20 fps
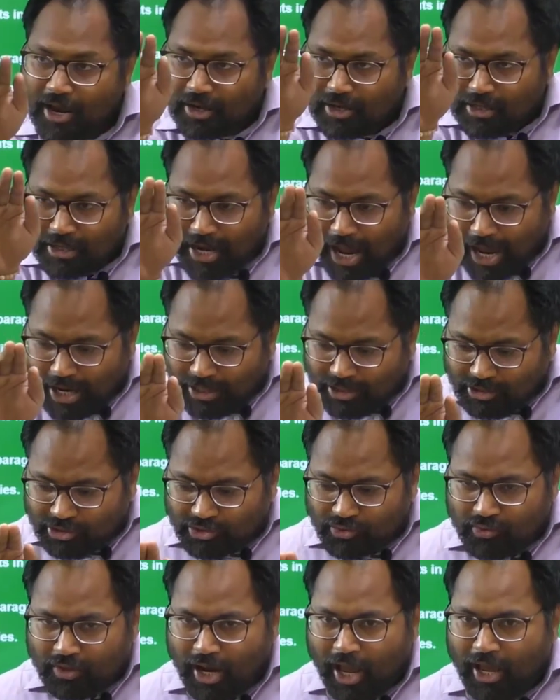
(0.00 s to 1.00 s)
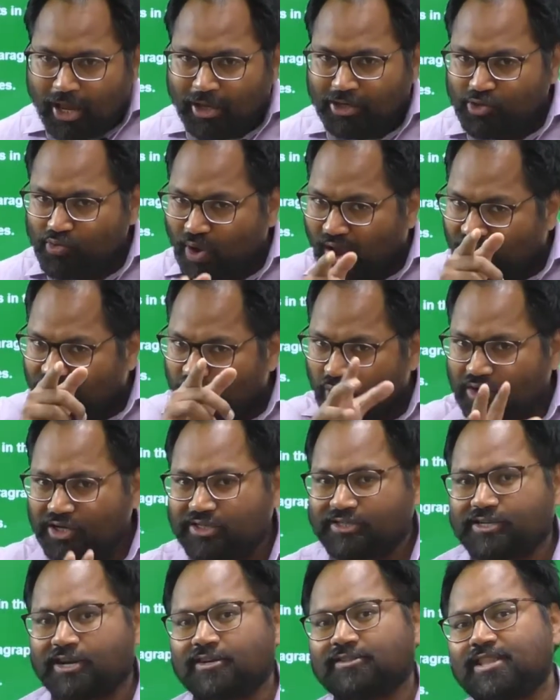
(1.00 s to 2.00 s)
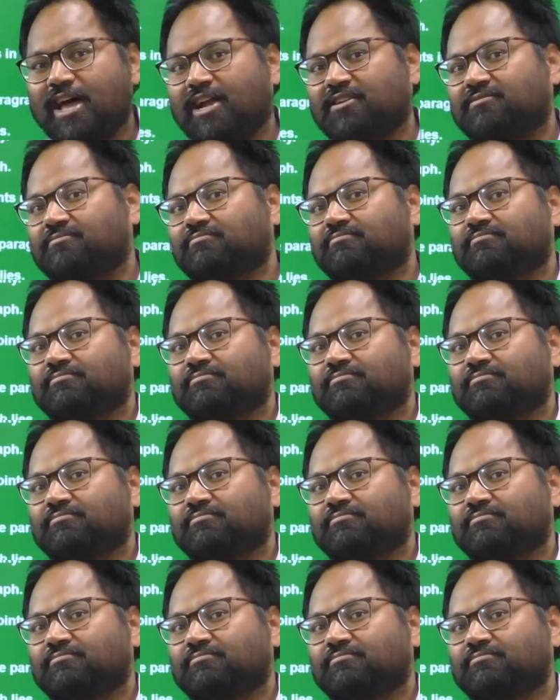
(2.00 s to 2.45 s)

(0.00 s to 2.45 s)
Line to line, you have to understand that.